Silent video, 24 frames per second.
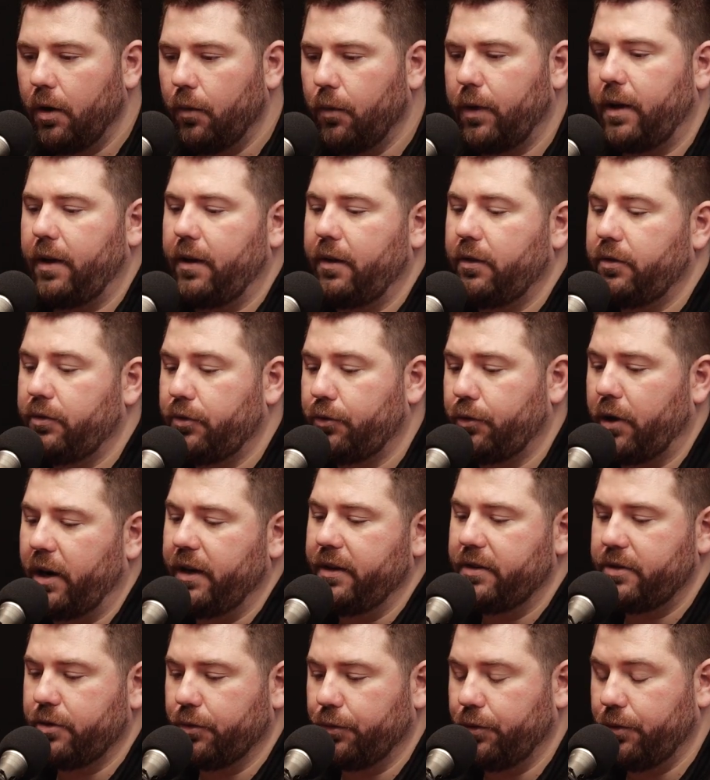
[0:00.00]
Well,
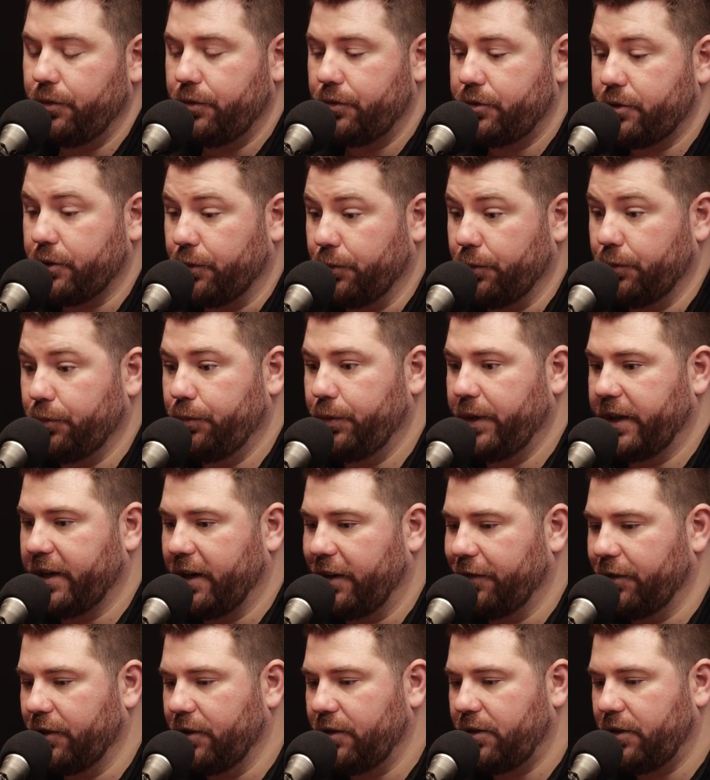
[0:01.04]
right. So we
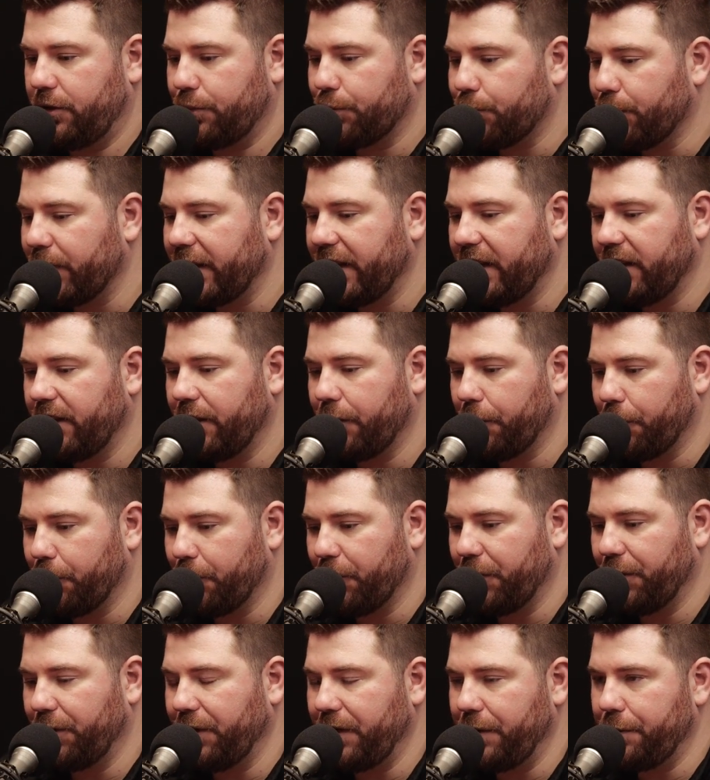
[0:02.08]
covered 3 of the
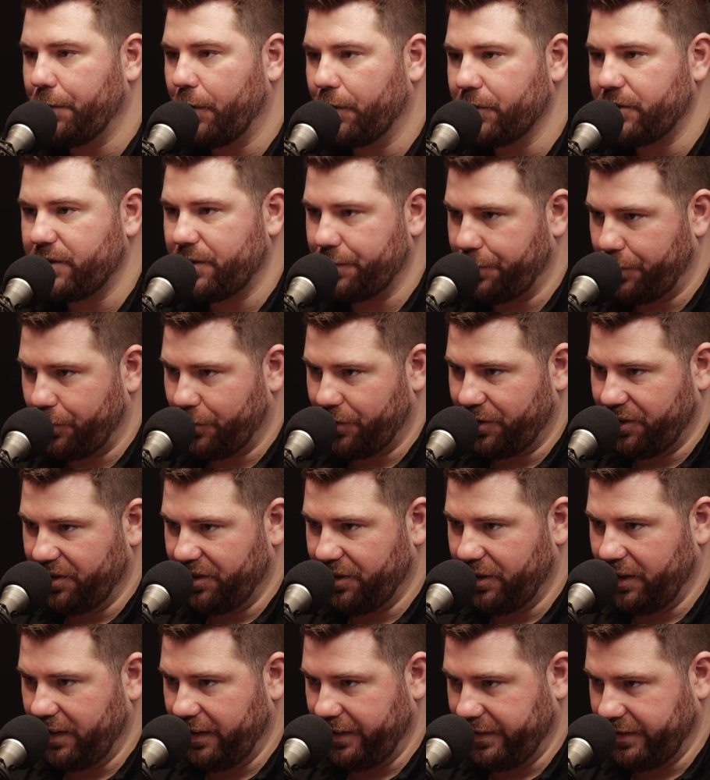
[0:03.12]
really most
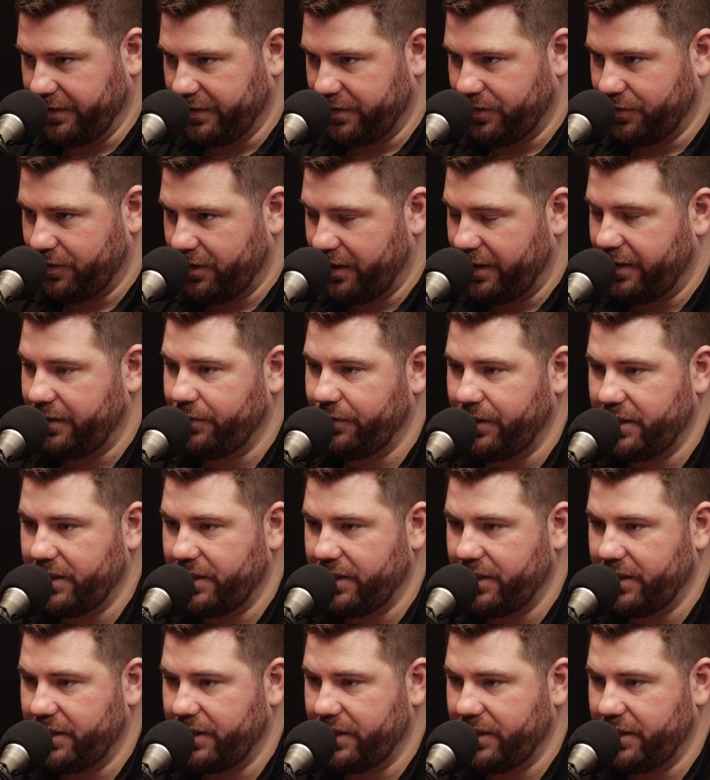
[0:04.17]
important things, right?